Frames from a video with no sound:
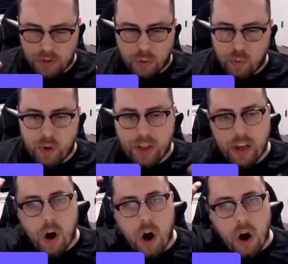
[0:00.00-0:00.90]
just
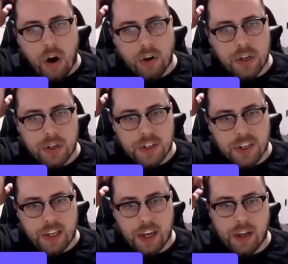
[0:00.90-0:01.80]
really
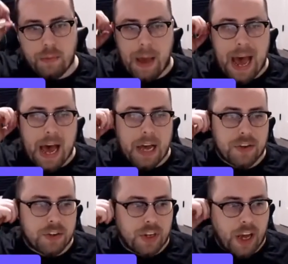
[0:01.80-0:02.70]
hard to get
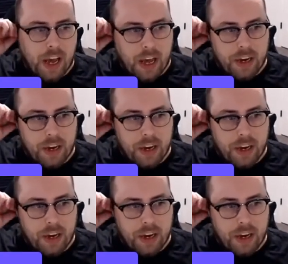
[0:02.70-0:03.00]
past,